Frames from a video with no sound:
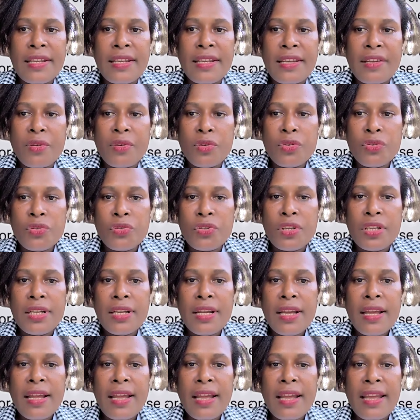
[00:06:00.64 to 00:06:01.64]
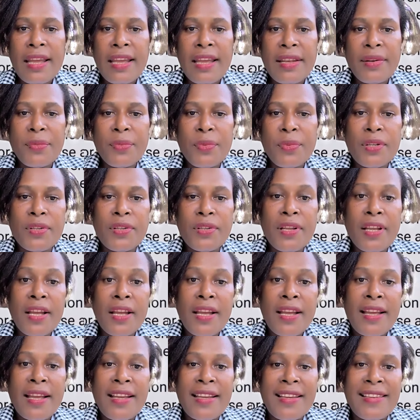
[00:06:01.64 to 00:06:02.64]
in Australia, and we'll
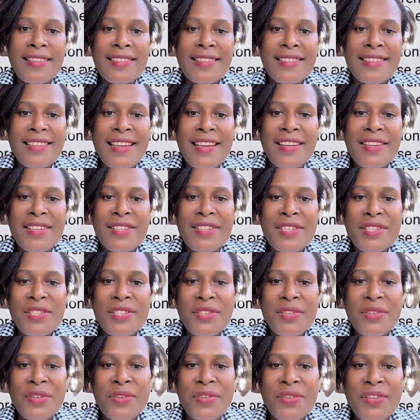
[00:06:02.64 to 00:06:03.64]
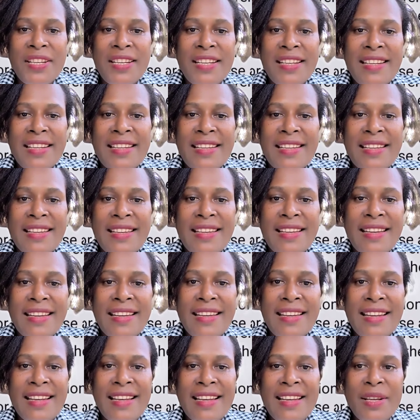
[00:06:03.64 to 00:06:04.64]
share that story
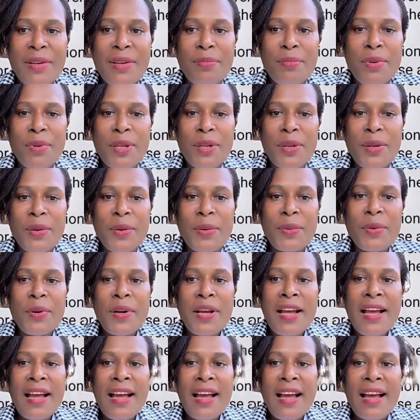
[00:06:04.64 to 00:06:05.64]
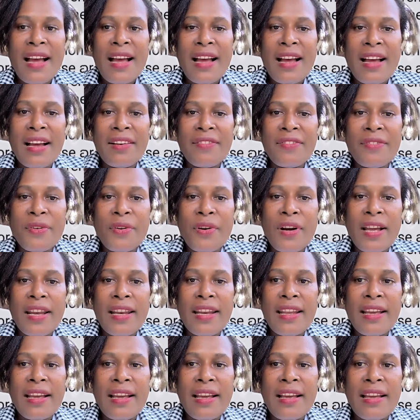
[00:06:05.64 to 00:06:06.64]
in the link below for
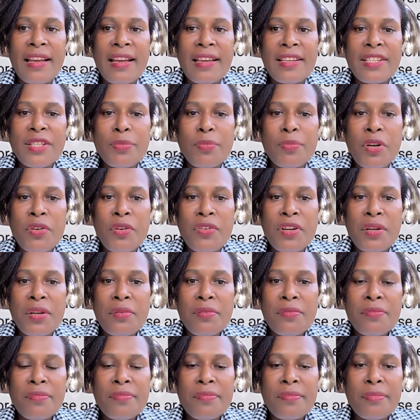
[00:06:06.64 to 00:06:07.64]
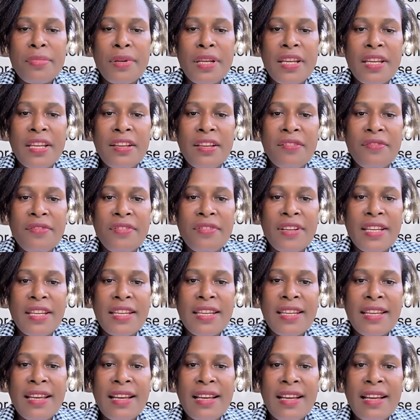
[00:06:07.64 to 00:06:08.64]
other aspiring
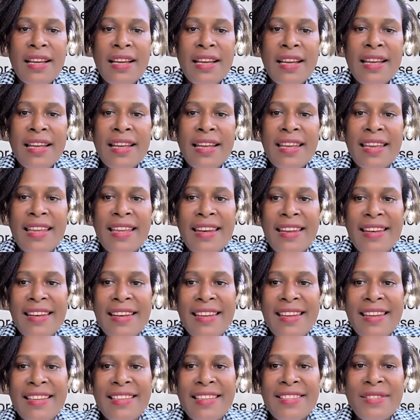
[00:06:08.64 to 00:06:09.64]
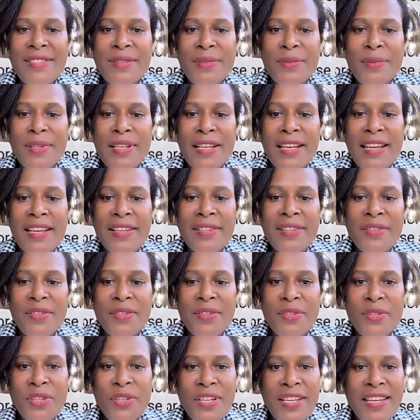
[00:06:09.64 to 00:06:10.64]
PEV candidates who would like
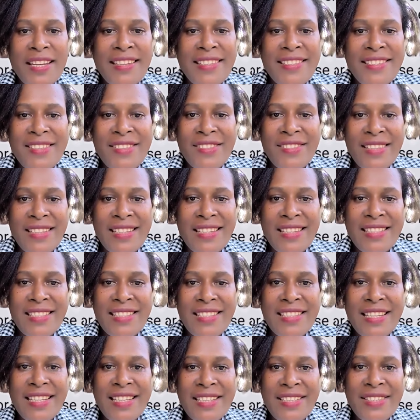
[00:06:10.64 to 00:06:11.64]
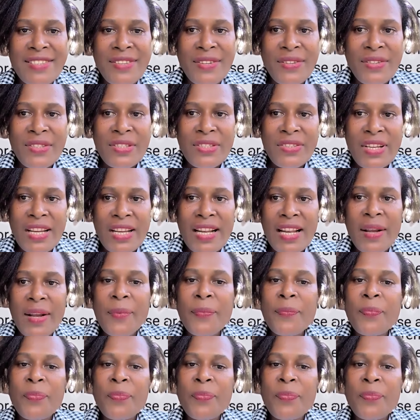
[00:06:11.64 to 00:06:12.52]
to join us on this journey to Australia.